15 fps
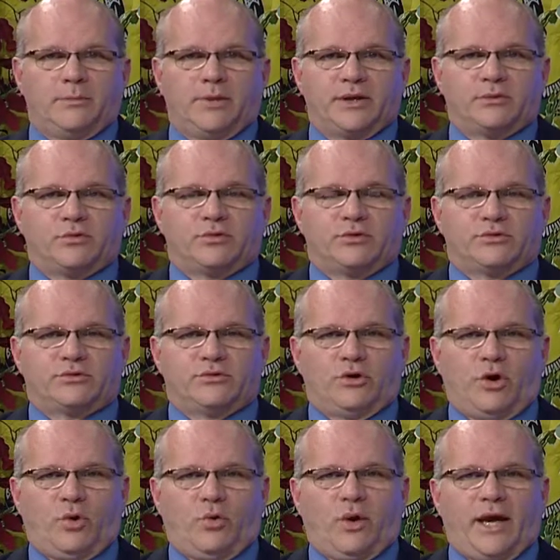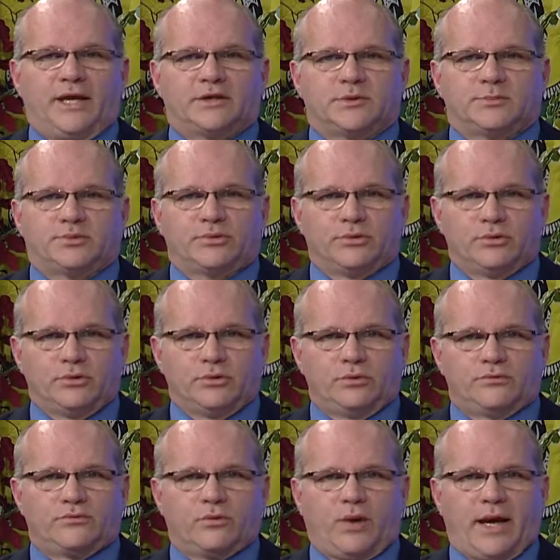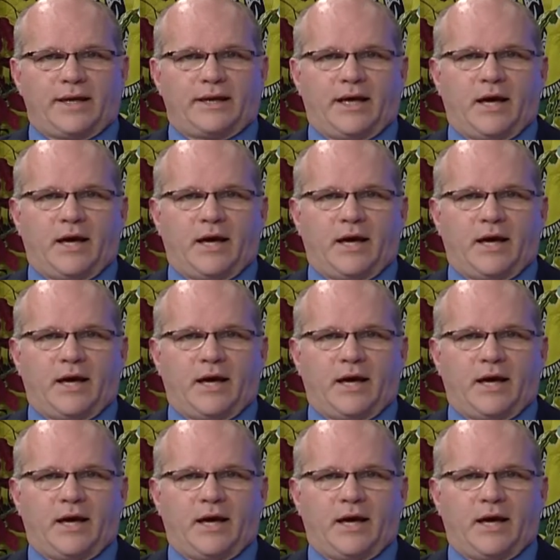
but there's no way to prove right